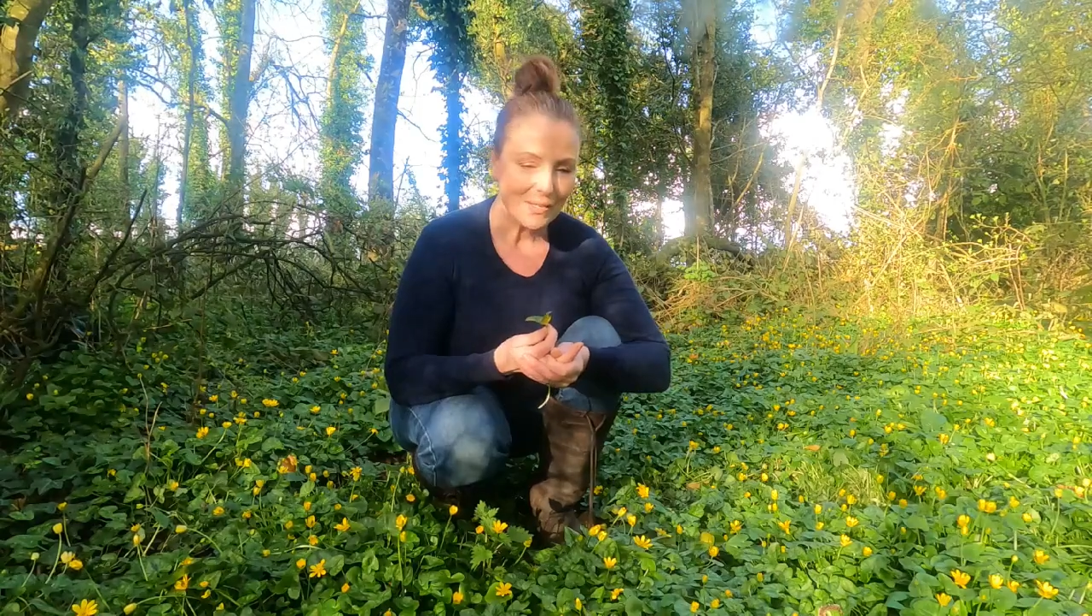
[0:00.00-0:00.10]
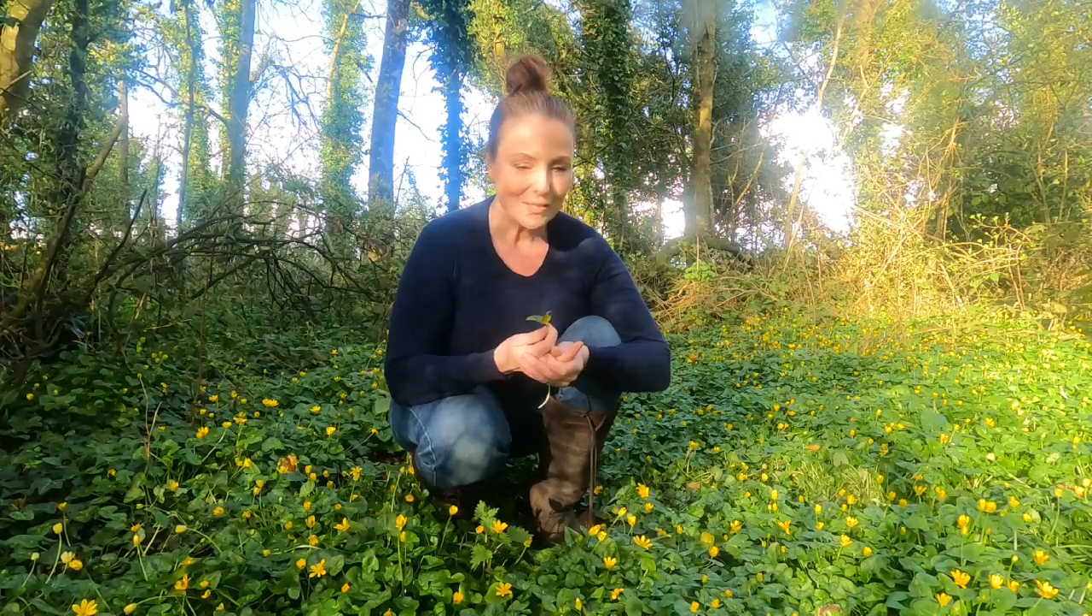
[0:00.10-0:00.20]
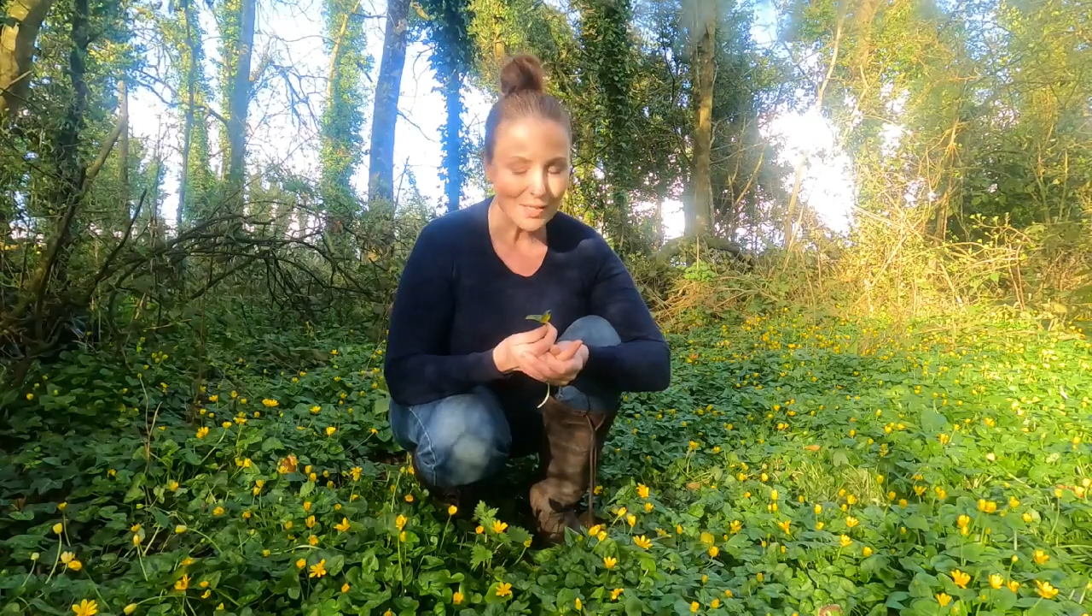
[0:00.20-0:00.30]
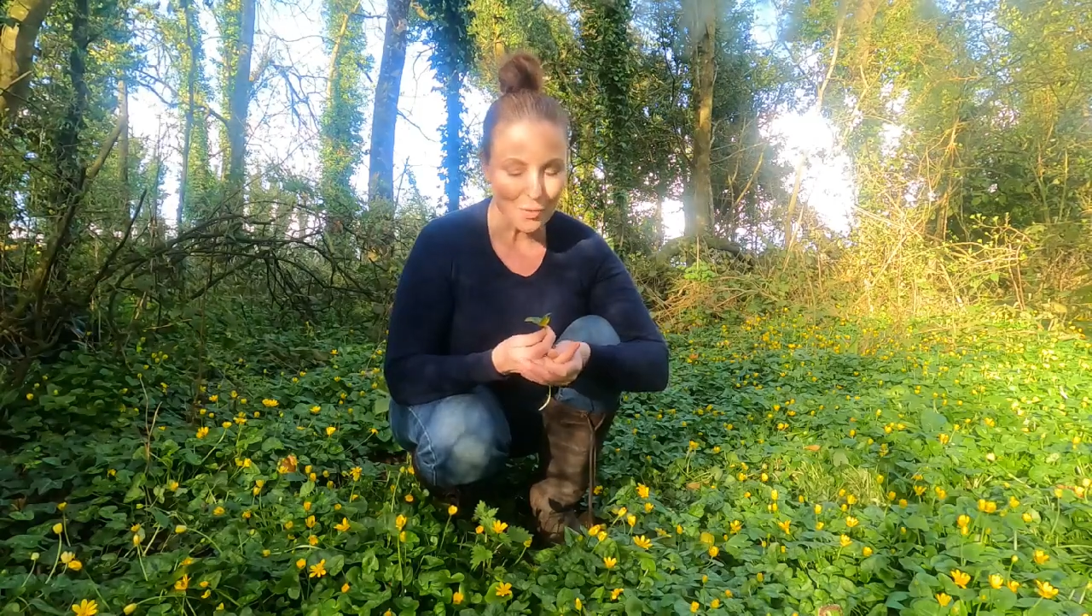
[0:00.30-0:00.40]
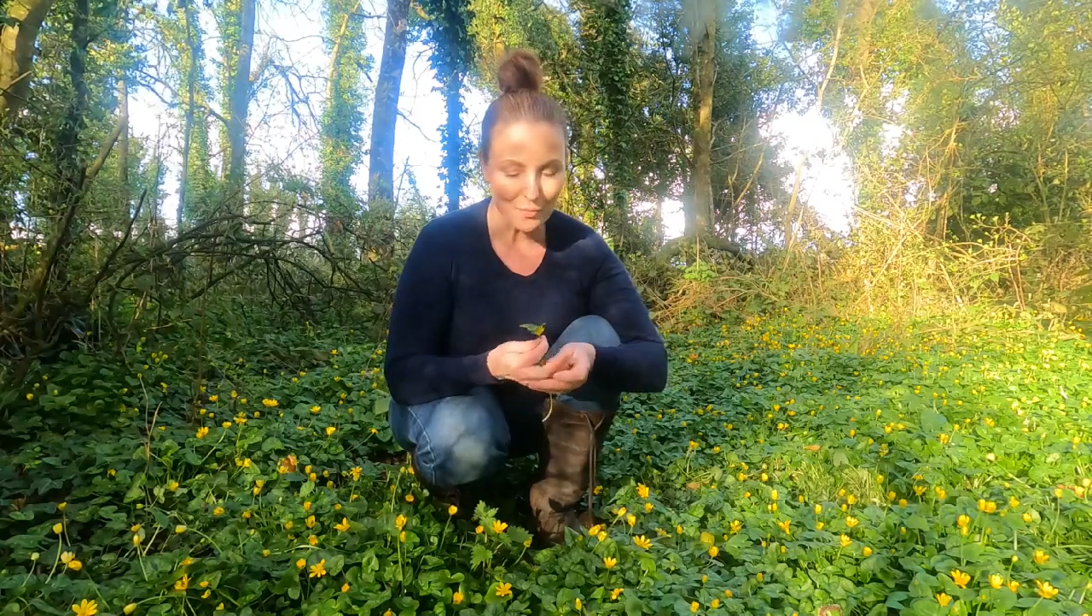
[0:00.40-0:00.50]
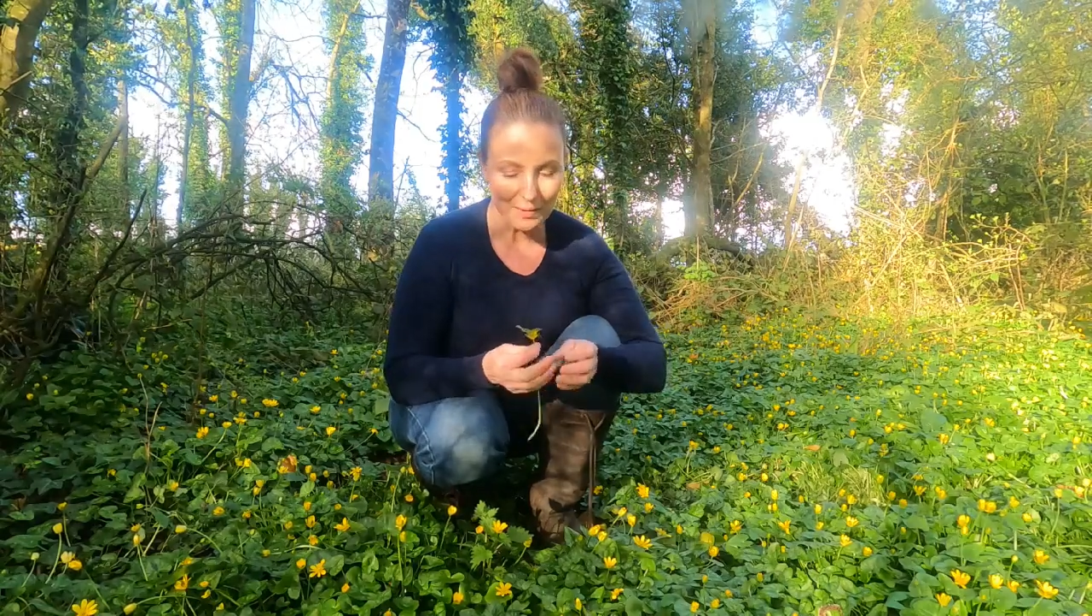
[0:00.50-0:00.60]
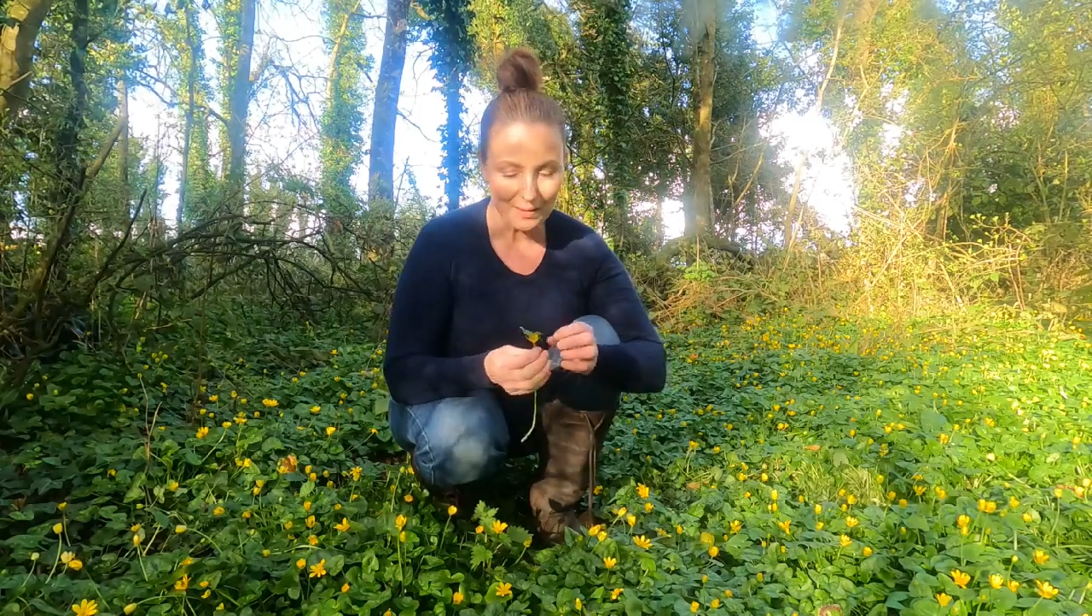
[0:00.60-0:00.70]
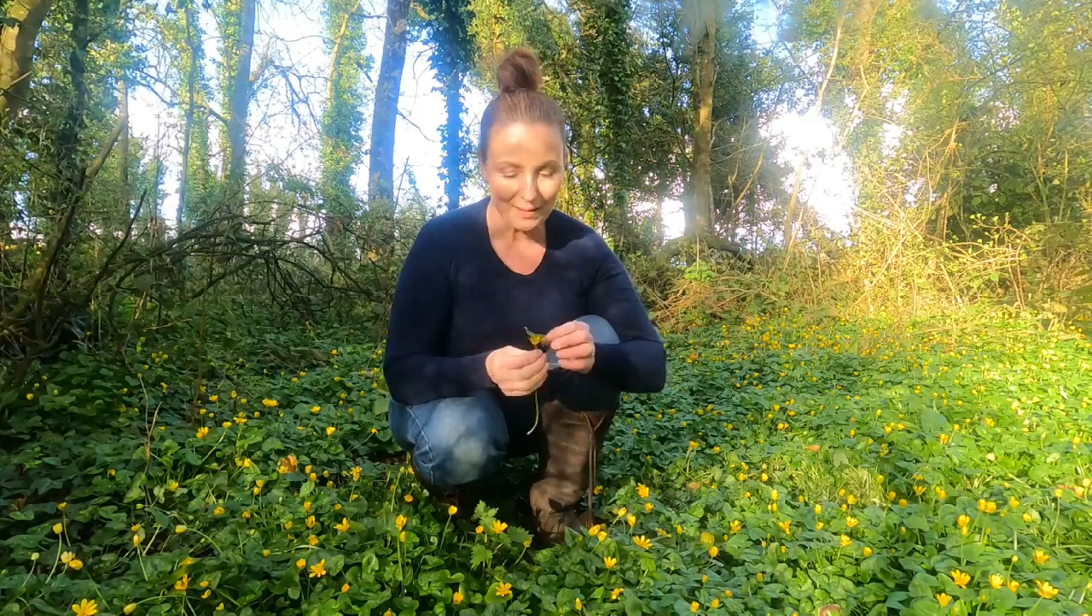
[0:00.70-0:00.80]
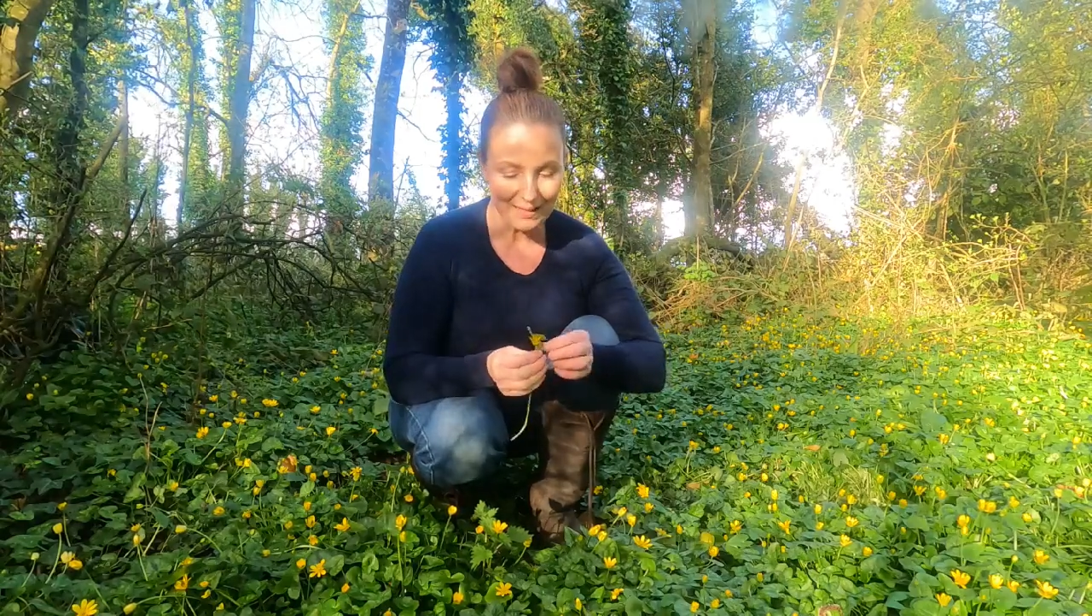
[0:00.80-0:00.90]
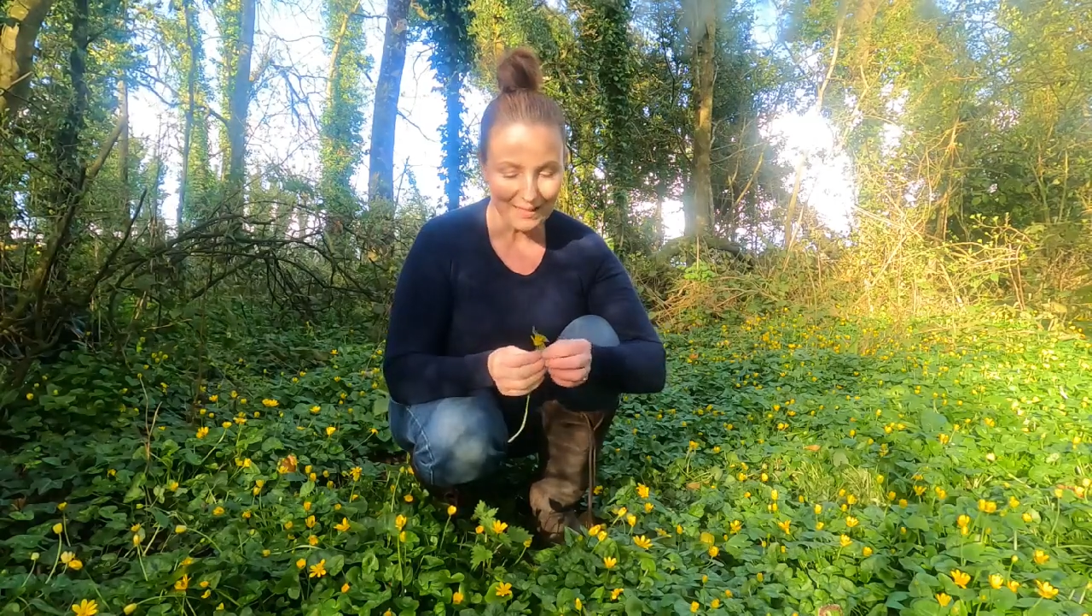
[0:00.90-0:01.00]
So,
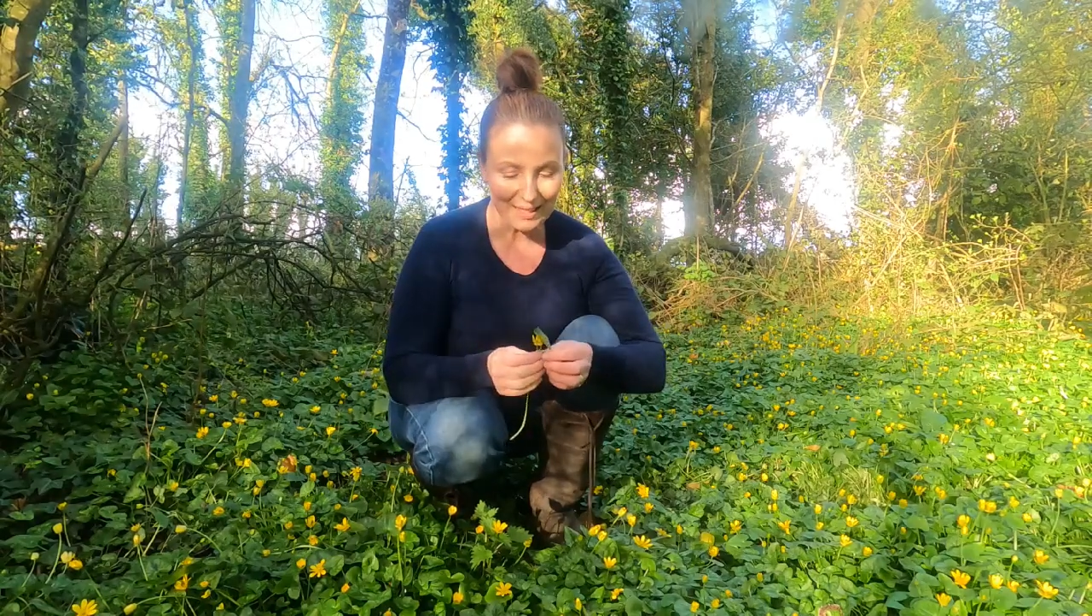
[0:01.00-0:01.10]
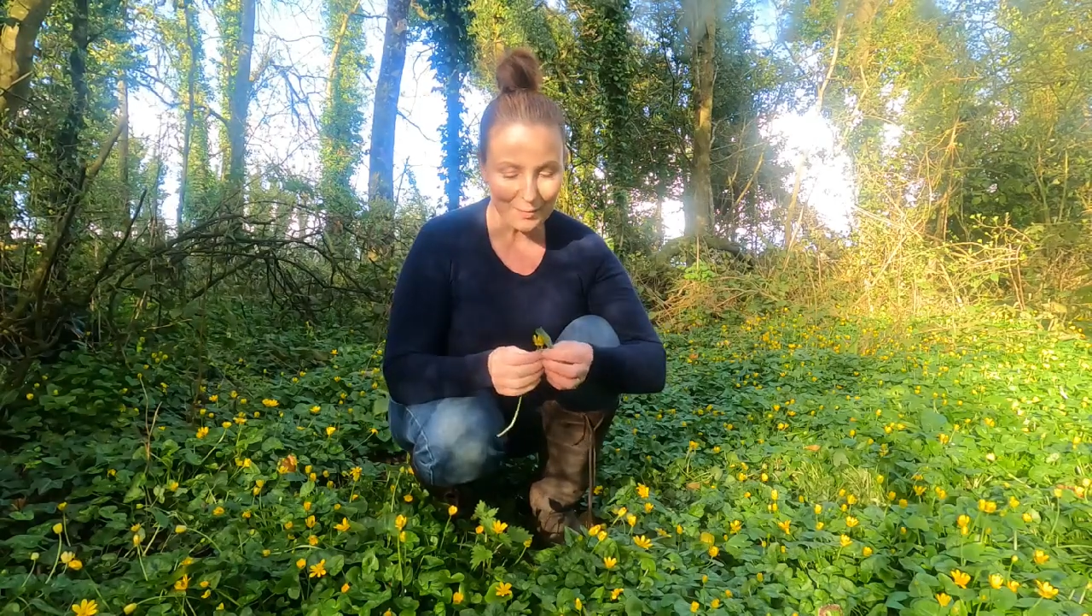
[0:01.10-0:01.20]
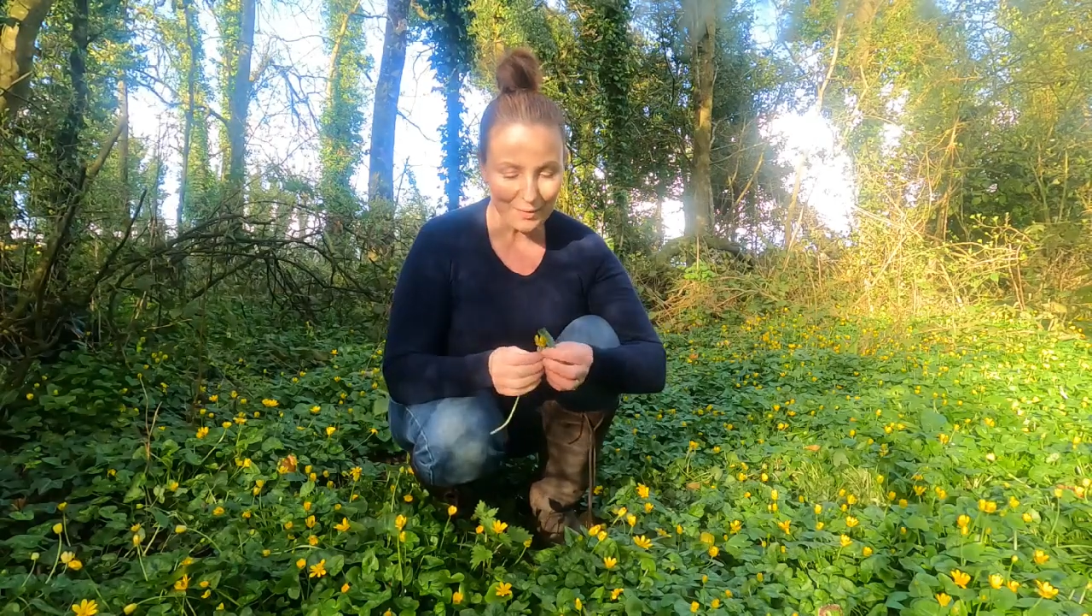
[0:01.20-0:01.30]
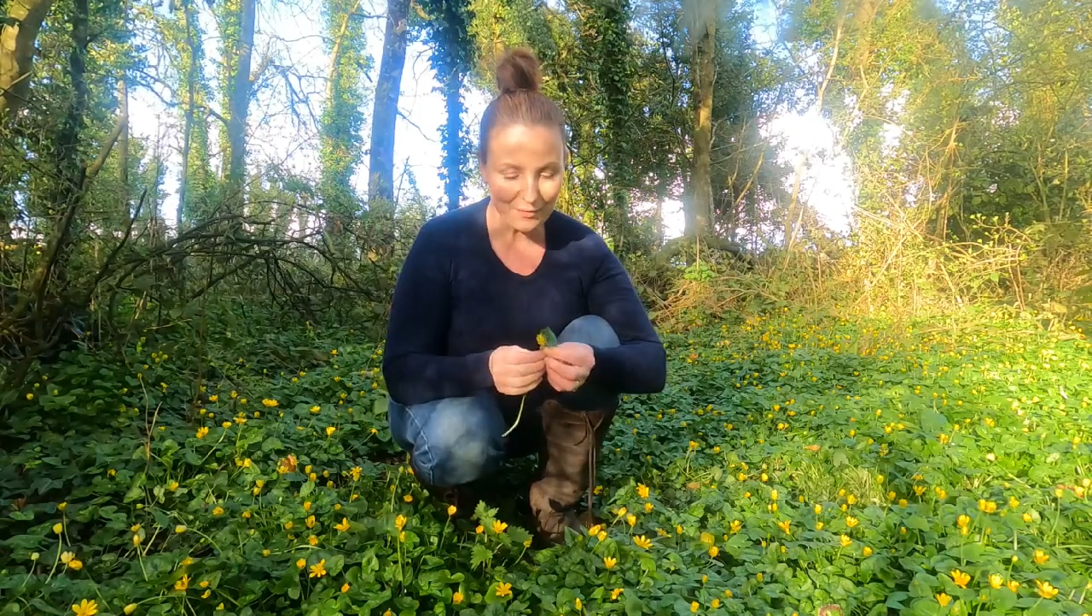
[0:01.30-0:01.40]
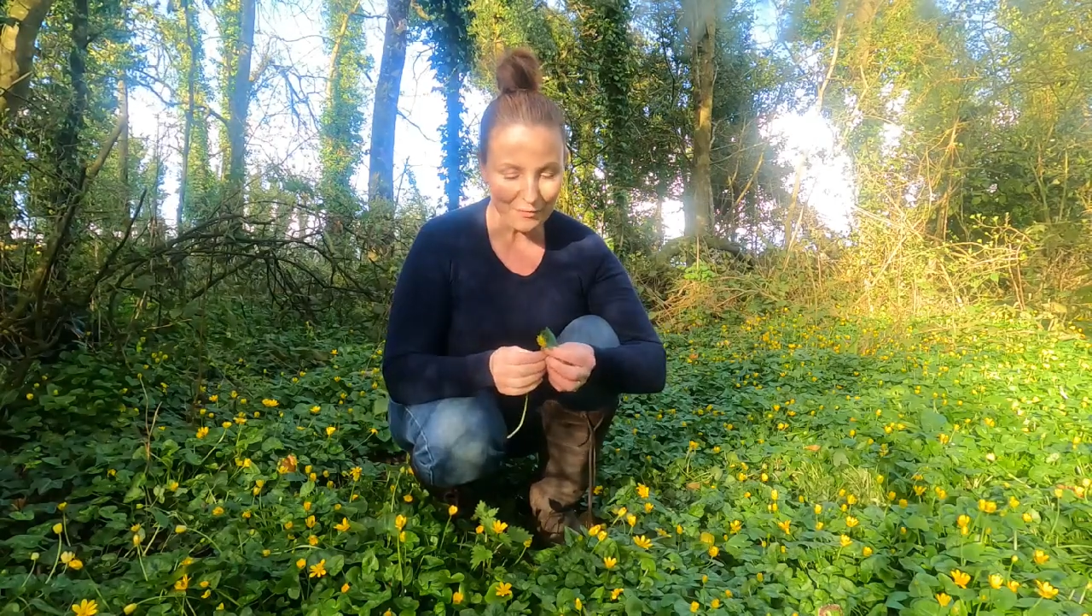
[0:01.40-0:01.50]
a little bit